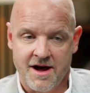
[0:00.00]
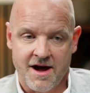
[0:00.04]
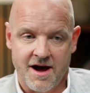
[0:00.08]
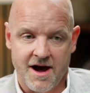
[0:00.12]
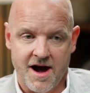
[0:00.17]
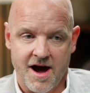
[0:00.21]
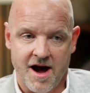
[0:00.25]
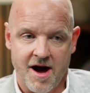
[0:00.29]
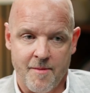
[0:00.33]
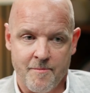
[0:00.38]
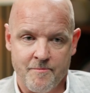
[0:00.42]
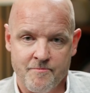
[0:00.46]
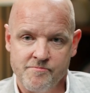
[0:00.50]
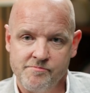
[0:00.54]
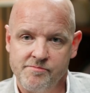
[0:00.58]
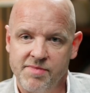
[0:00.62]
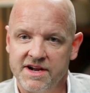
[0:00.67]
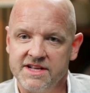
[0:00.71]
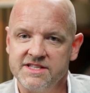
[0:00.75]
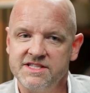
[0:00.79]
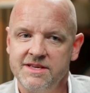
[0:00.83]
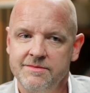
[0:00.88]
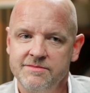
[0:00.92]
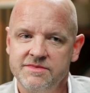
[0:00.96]

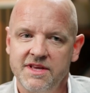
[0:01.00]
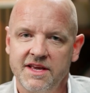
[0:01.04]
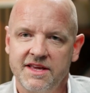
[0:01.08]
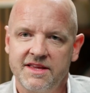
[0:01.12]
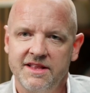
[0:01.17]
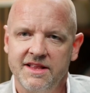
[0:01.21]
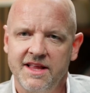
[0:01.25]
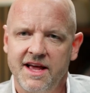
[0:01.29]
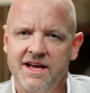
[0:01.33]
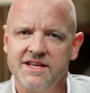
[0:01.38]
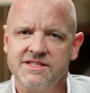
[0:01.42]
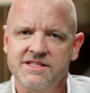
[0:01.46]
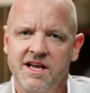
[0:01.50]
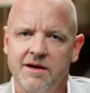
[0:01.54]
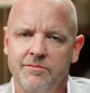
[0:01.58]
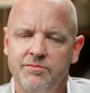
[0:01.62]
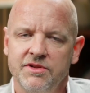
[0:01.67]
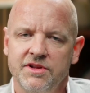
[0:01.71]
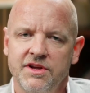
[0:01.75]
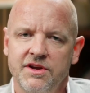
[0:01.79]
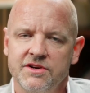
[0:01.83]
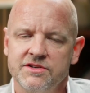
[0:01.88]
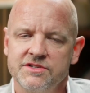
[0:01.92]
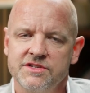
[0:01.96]
But it seems like the last
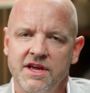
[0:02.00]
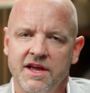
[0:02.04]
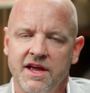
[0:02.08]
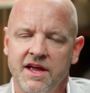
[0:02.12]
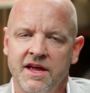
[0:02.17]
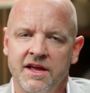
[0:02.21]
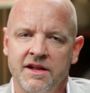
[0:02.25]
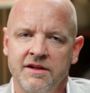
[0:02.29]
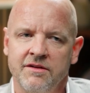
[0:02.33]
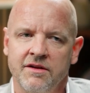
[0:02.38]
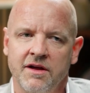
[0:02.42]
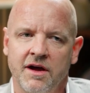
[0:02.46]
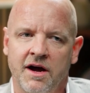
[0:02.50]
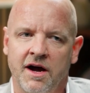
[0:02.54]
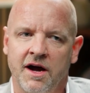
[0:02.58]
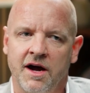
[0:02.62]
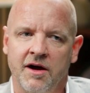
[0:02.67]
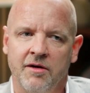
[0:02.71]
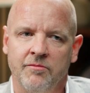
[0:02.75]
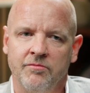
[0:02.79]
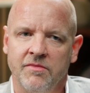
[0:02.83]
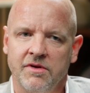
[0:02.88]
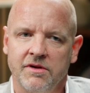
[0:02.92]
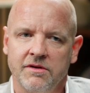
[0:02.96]
couple of years, and
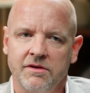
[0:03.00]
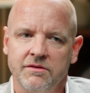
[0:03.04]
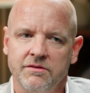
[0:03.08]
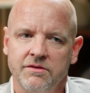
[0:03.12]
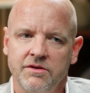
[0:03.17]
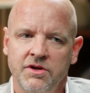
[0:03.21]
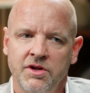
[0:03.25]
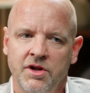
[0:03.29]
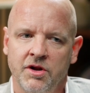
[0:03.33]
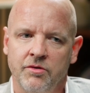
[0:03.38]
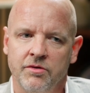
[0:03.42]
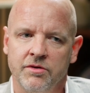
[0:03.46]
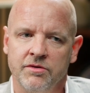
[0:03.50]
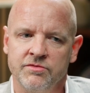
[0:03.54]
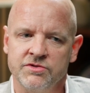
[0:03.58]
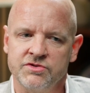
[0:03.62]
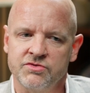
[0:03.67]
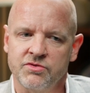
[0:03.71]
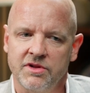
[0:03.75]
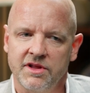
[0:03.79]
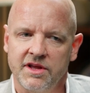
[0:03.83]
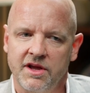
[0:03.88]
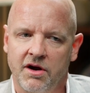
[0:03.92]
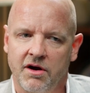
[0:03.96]
it was
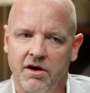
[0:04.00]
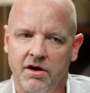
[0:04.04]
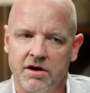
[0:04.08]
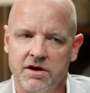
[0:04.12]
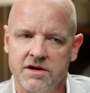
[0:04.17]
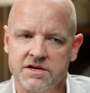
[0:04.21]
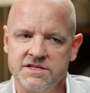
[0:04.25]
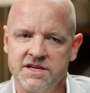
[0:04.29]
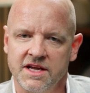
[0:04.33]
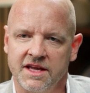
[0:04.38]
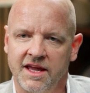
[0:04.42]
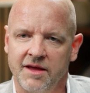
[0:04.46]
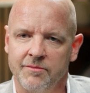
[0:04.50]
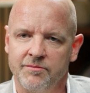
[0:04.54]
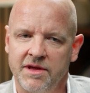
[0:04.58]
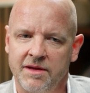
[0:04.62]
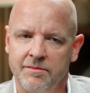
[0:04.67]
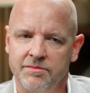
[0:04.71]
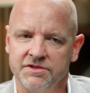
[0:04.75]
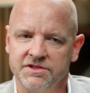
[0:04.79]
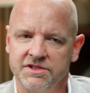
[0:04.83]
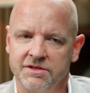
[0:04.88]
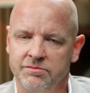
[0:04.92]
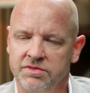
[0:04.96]
really hard to get
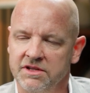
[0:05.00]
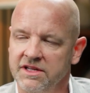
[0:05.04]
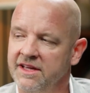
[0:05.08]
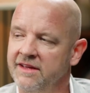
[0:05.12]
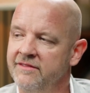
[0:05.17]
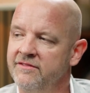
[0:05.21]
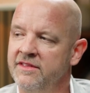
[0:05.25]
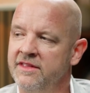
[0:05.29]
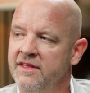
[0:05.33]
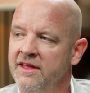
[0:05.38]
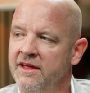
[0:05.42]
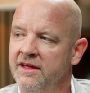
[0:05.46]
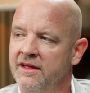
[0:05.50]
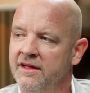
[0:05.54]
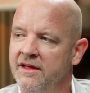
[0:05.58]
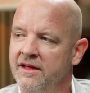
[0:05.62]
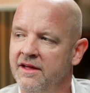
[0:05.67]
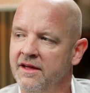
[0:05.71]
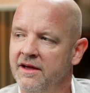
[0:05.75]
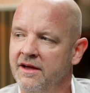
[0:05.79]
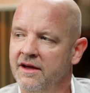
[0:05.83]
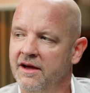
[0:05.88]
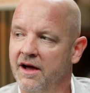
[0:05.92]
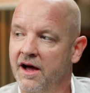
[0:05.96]
people to believe that
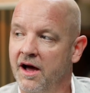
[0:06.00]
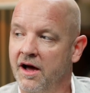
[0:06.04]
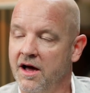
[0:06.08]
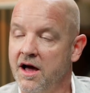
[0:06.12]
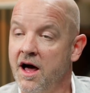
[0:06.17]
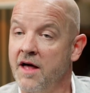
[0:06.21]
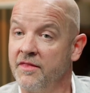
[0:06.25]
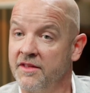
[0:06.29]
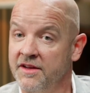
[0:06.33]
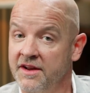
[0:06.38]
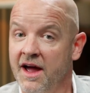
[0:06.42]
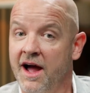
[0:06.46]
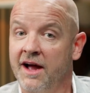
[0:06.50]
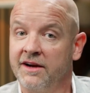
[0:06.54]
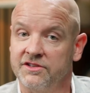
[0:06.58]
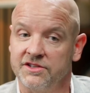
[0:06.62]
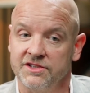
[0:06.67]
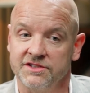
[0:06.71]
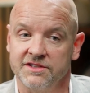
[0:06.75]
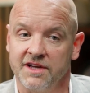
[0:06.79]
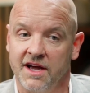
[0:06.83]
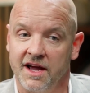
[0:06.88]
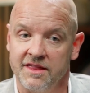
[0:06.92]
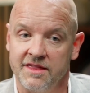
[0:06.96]
on the doctor
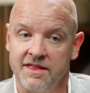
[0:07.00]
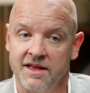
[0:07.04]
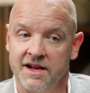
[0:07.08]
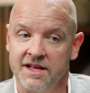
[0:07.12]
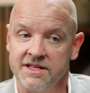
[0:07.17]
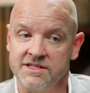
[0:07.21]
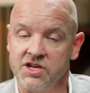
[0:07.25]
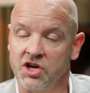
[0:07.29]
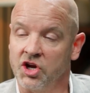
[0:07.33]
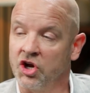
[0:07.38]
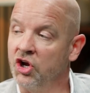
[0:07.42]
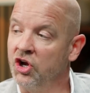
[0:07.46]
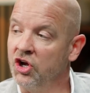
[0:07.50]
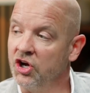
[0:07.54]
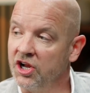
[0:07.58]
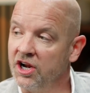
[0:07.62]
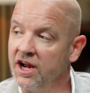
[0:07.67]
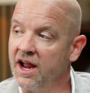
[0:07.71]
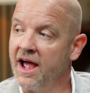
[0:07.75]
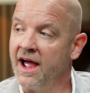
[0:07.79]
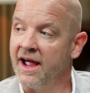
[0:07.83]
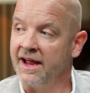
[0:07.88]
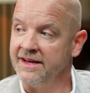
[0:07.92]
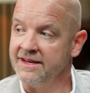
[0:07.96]
side that it's a good
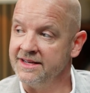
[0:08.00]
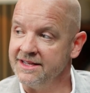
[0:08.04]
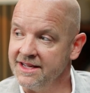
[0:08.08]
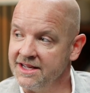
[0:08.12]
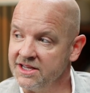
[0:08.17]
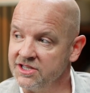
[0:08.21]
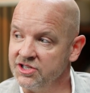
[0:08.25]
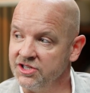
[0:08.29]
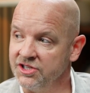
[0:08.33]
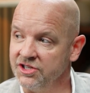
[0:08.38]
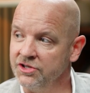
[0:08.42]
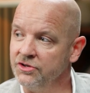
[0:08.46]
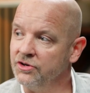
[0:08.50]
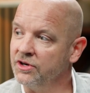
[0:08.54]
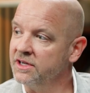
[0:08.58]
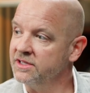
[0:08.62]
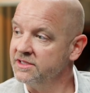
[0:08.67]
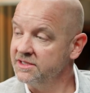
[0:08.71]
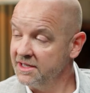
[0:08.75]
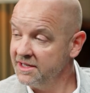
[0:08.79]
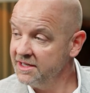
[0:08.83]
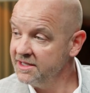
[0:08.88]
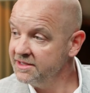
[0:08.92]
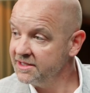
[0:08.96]
idea to do, because
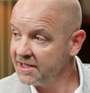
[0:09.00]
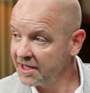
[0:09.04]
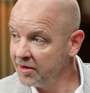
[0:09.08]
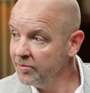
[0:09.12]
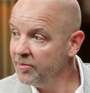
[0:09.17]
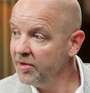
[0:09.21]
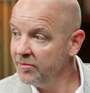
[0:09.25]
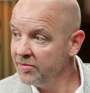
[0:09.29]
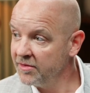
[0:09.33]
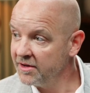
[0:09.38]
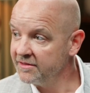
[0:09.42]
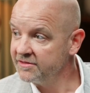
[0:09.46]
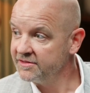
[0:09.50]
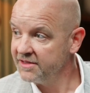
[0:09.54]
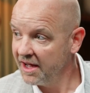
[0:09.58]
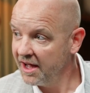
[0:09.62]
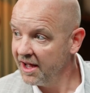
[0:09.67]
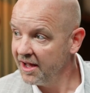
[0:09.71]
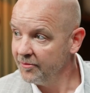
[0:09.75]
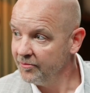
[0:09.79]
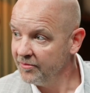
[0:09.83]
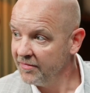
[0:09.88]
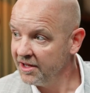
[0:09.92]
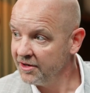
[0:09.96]
it is a commitment of
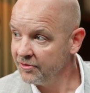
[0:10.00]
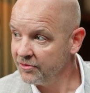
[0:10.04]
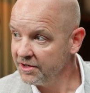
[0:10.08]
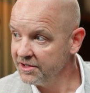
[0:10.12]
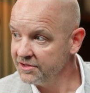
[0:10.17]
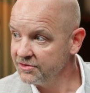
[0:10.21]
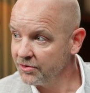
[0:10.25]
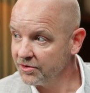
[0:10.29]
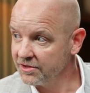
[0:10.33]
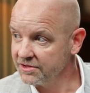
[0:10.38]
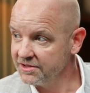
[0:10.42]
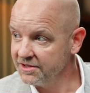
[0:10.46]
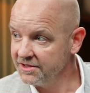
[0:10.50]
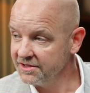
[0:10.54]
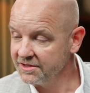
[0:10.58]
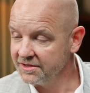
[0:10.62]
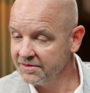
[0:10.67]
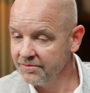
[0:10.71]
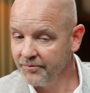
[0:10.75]
time and resources.